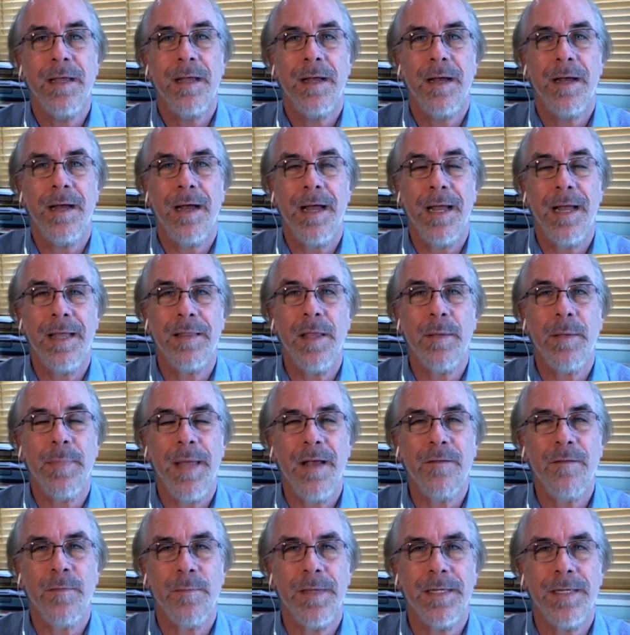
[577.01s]
and then
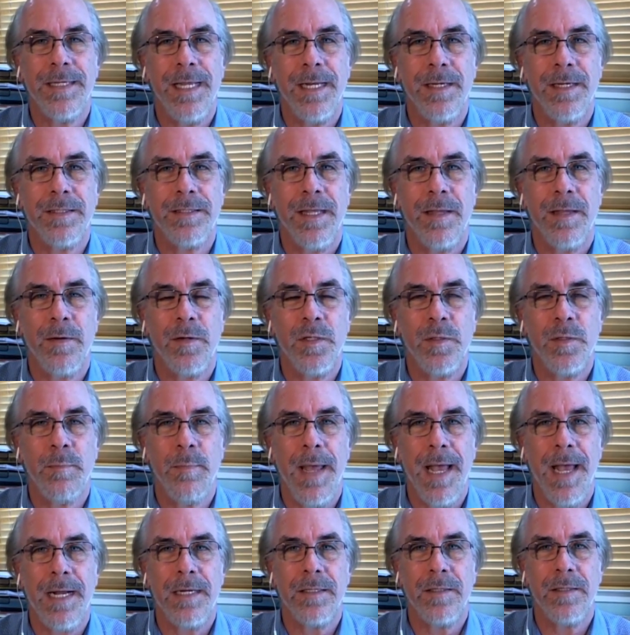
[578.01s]
back from the data centers
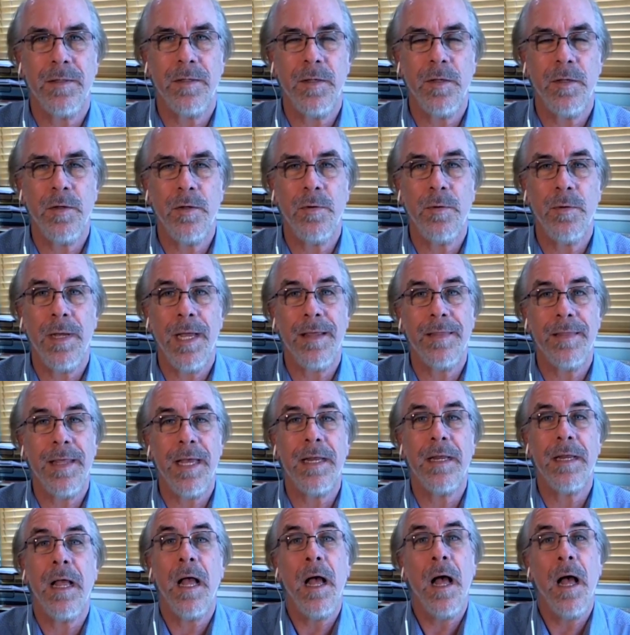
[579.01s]
back to you, and then